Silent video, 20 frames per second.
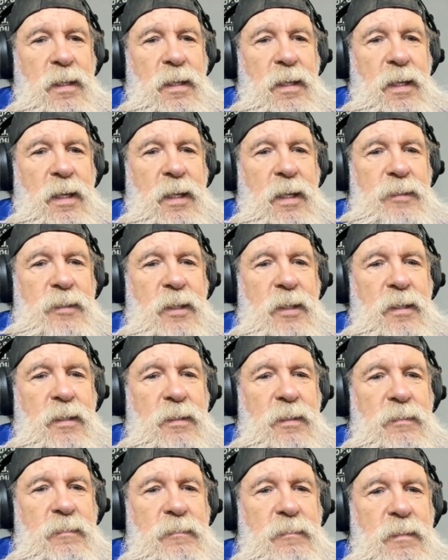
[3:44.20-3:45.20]
And
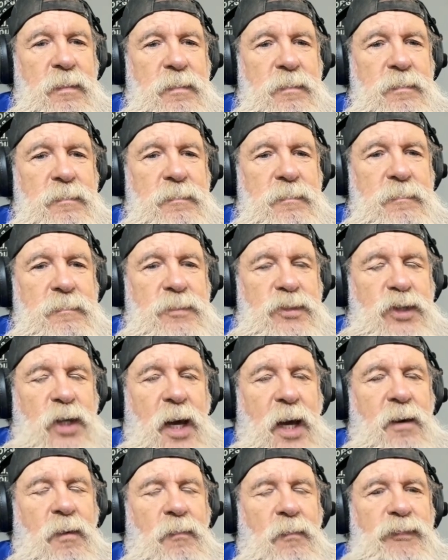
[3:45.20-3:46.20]
then
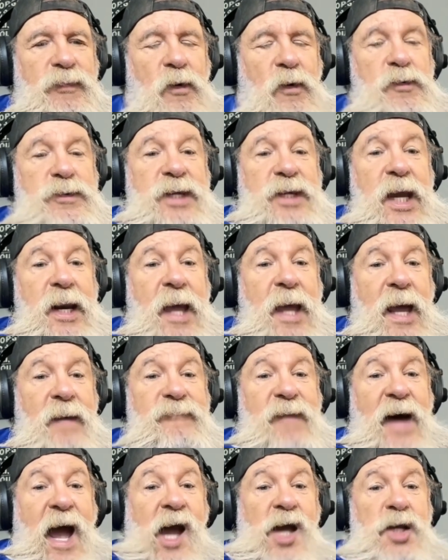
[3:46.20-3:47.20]
Channel 13 out of
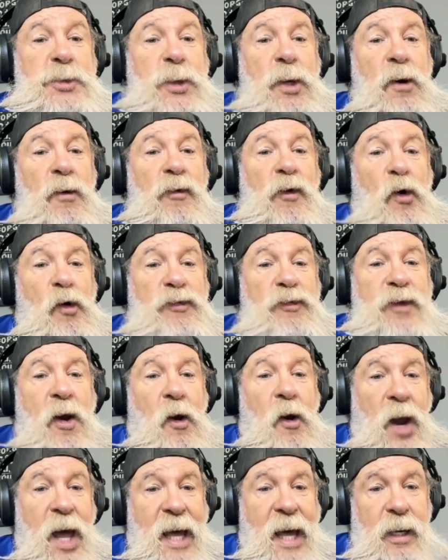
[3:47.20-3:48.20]
Asheville, North
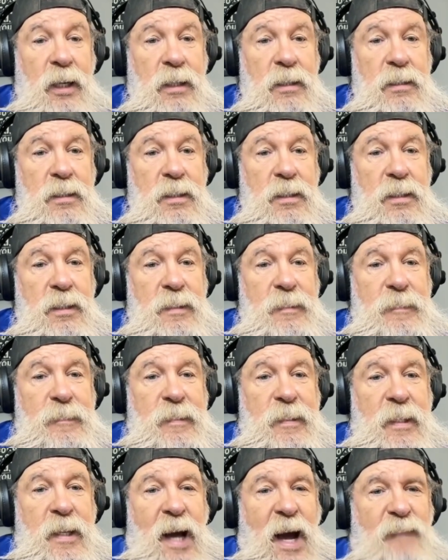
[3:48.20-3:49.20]
Carolina.
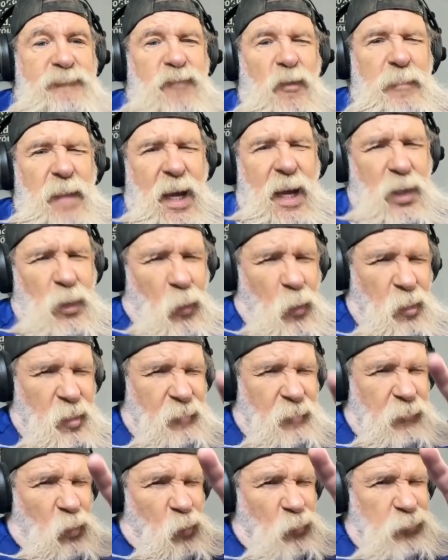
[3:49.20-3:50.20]
I'm from that corner of
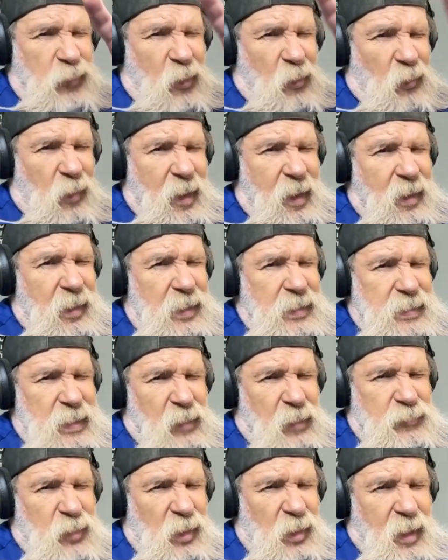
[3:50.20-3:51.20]
North Carolina,
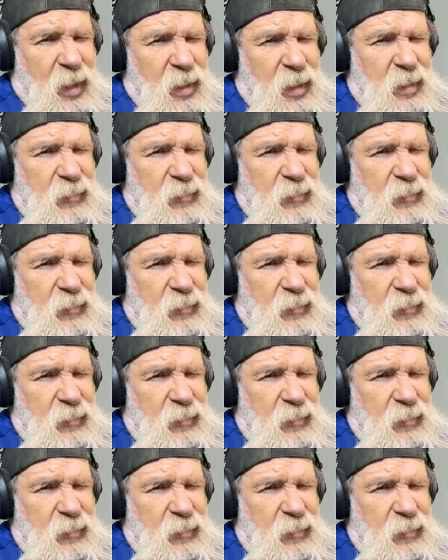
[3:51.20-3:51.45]
South Carolina,